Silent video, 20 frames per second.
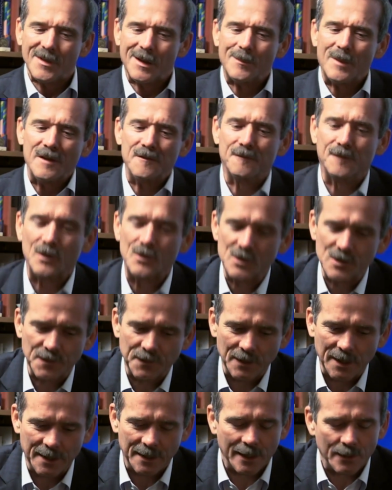On my first
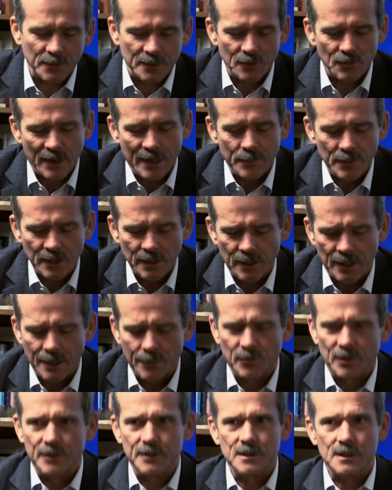flight, I would grab a camera.